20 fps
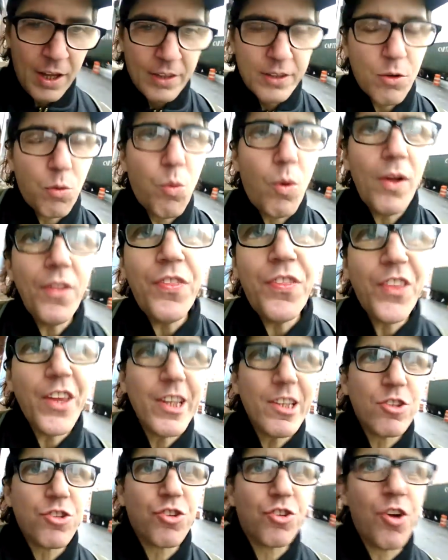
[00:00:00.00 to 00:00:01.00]
the one
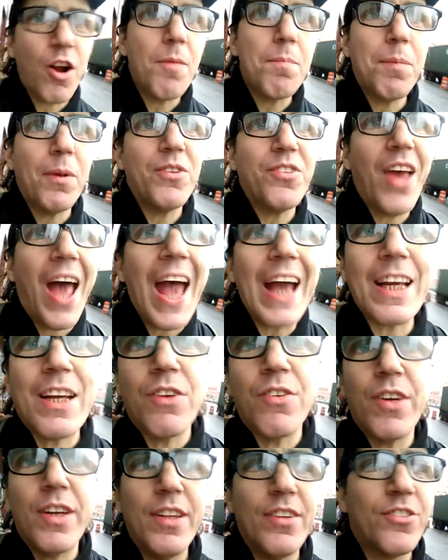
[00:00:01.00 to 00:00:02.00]
thing Trump is
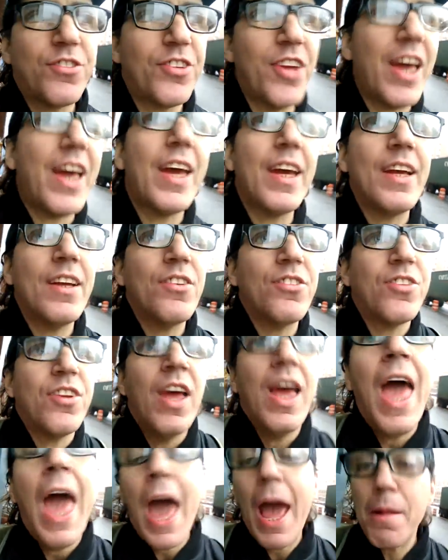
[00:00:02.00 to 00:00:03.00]
accurate in saying is
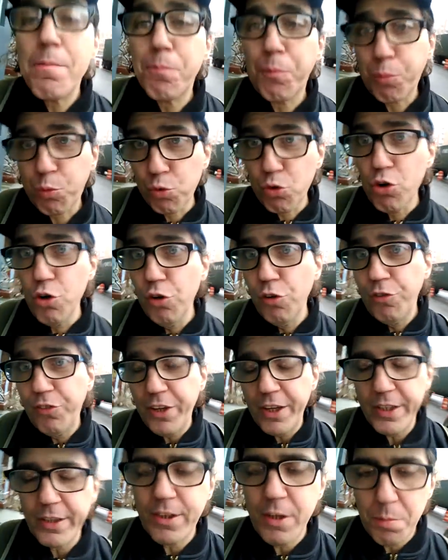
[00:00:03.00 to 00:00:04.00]
and proved
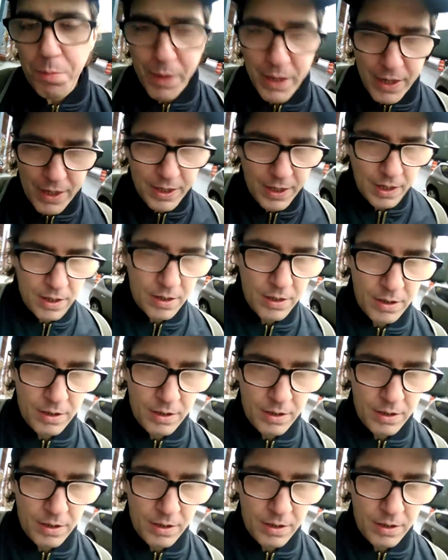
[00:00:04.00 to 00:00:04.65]
it to be